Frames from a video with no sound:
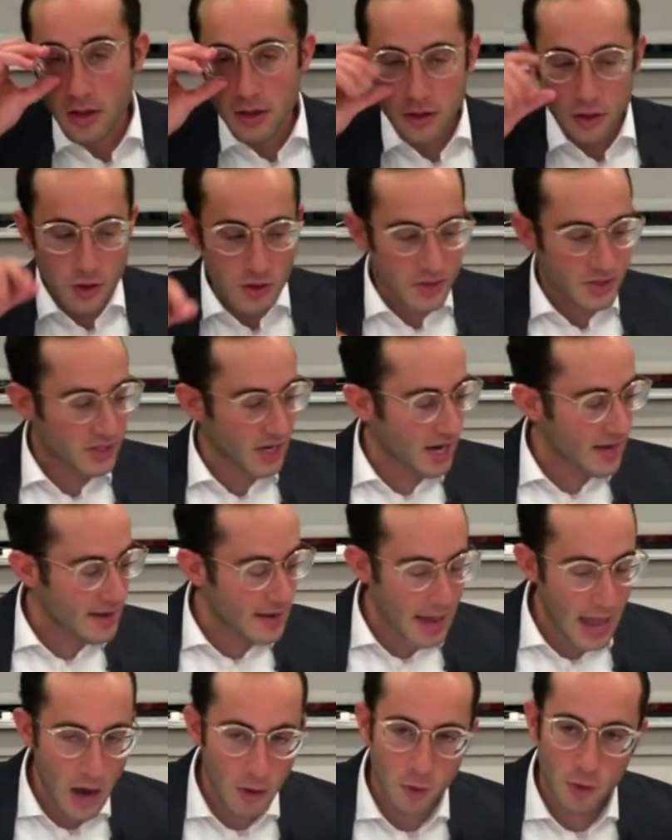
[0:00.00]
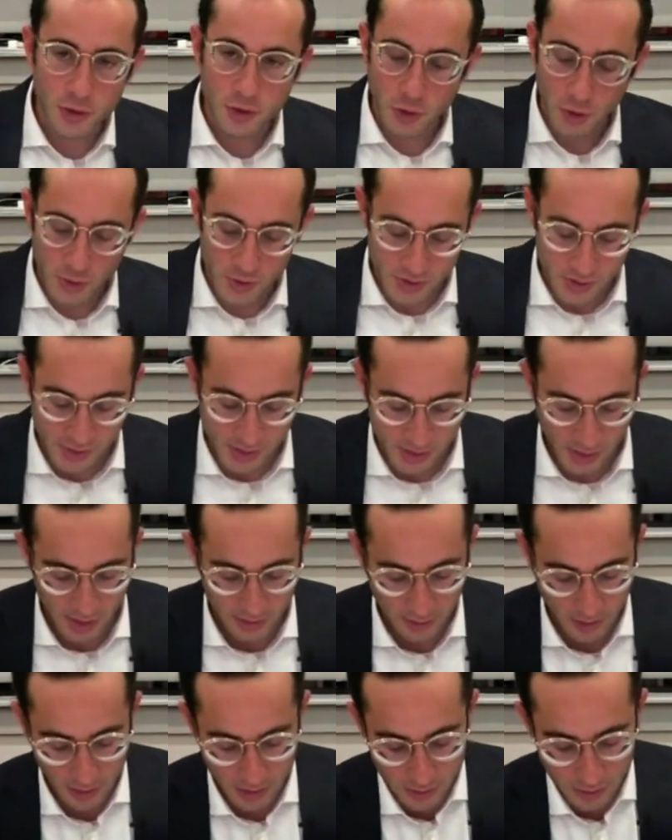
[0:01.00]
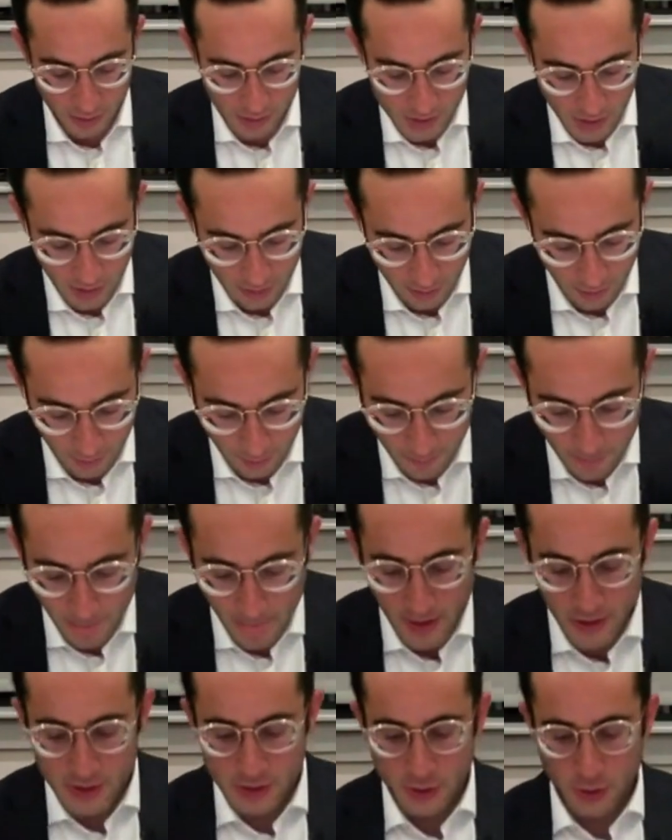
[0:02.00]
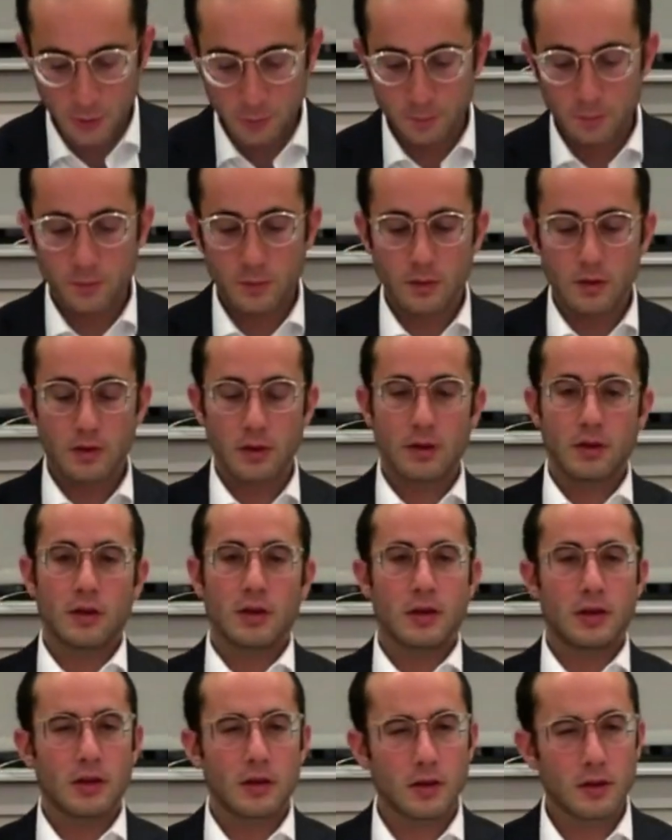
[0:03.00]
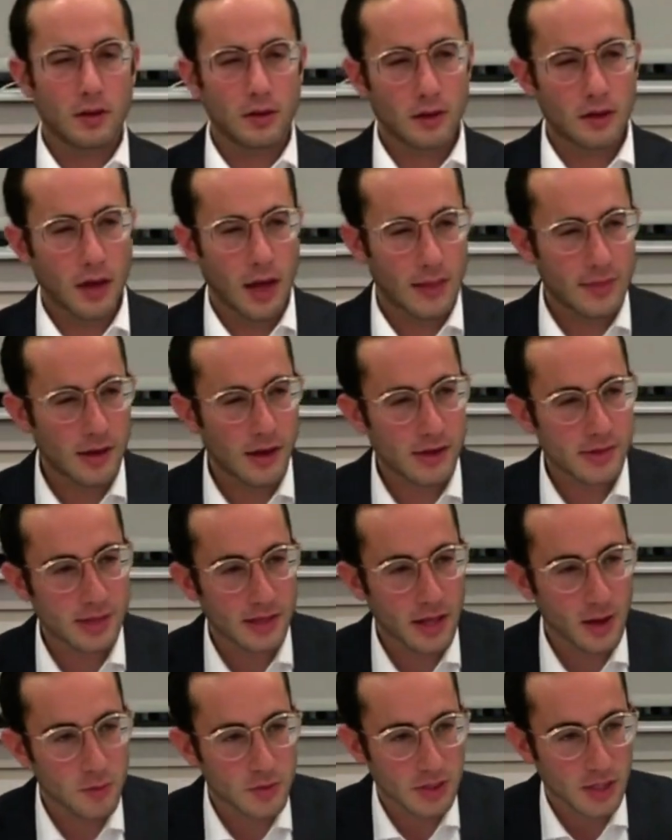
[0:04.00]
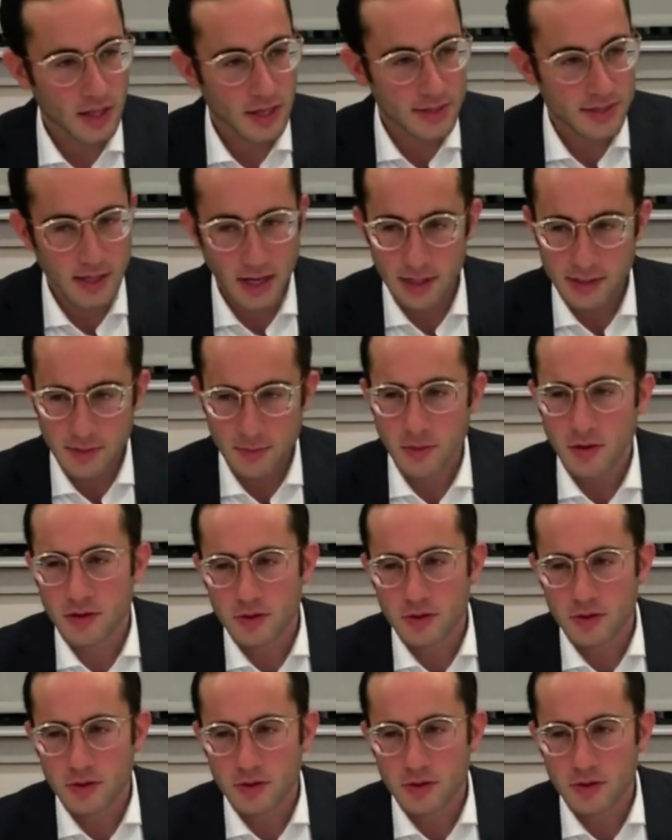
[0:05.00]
Do you decide now, or do you decide later? So, I think I said that was the last concept.